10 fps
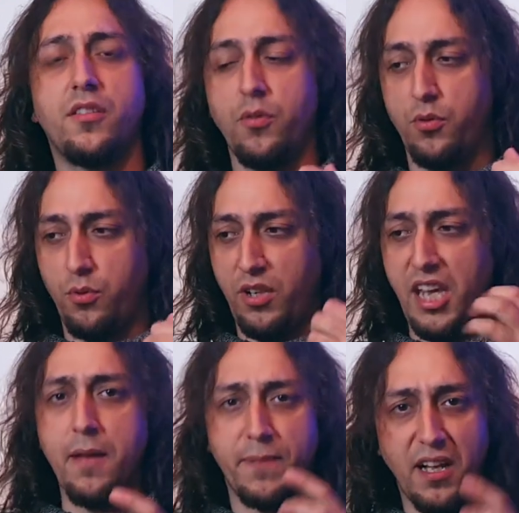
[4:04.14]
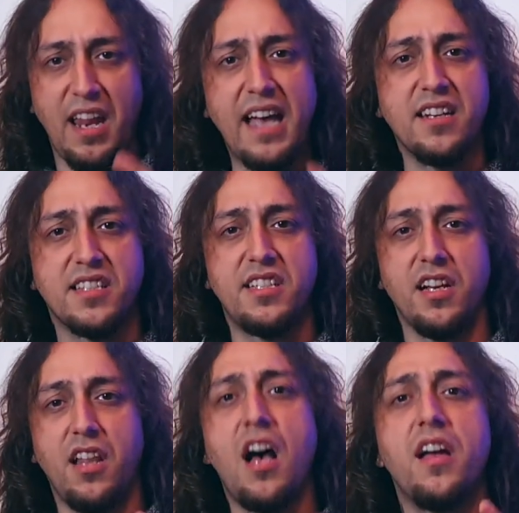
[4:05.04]
to keep the legacy
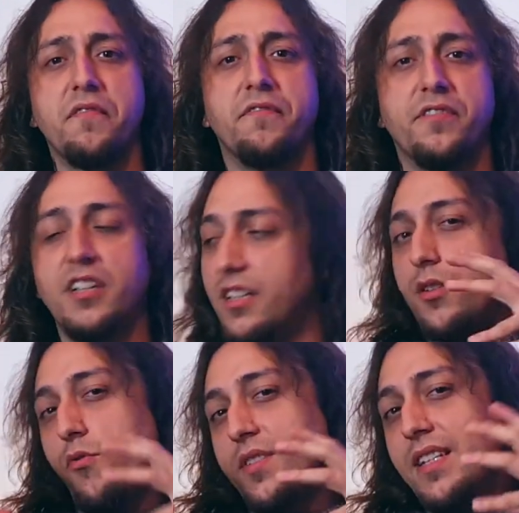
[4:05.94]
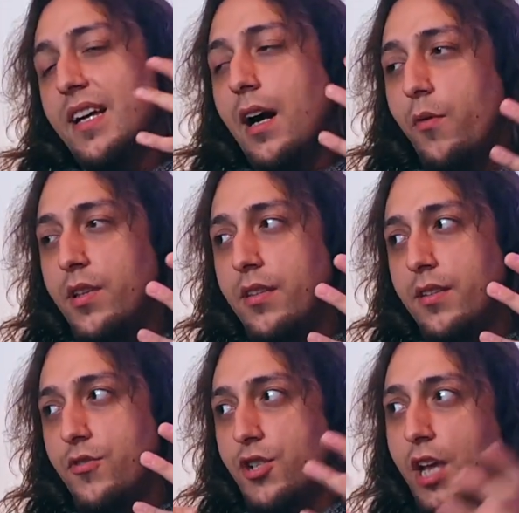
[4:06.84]
alive. So you see how it
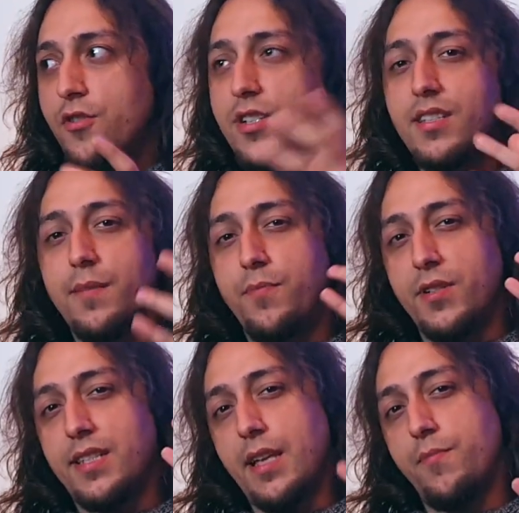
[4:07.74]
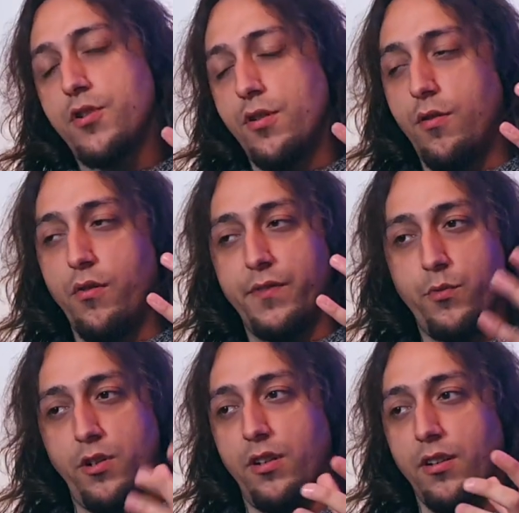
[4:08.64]
changes the perception of the
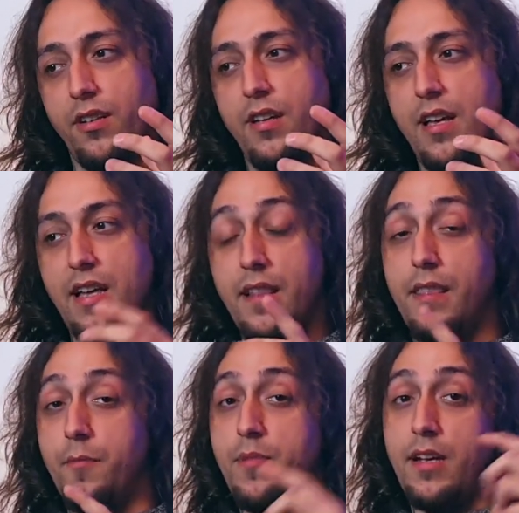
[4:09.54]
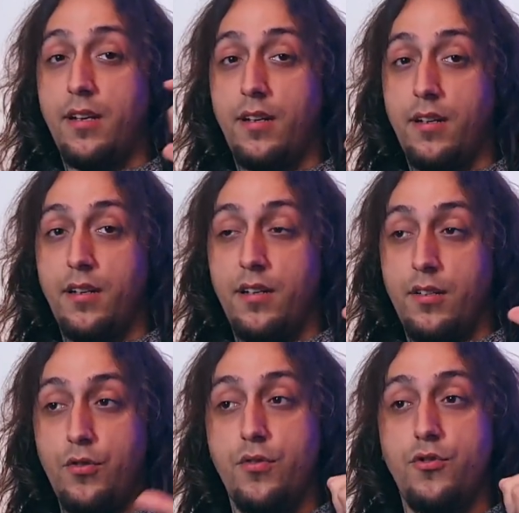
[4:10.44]
world. The big
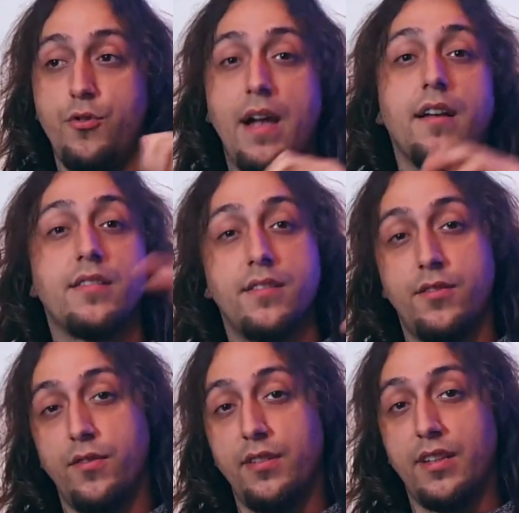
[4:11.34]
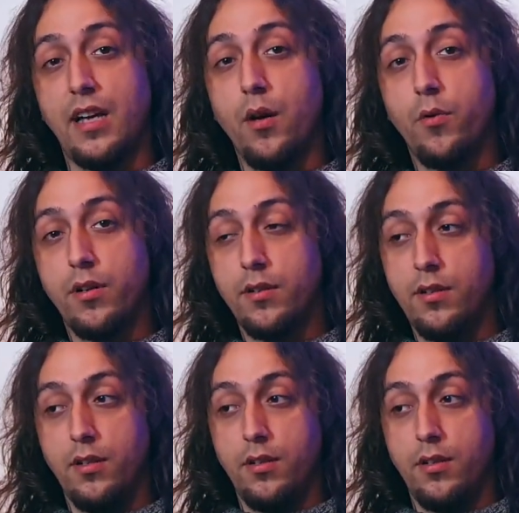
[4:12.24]
dragons on the tower